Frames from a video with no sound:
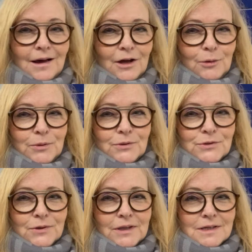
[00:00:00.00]
I hope you
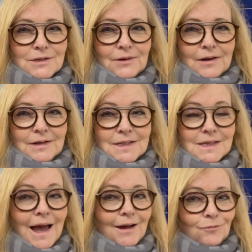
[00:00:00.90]
enjoy this, you
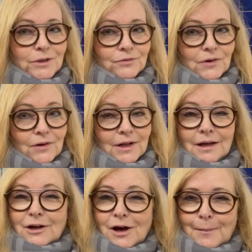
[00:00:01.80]
guys, and we've got
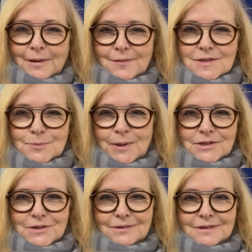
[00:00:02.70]
a couple of
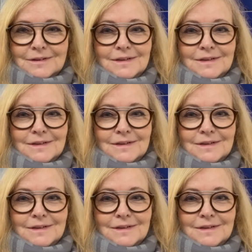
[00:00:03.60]
special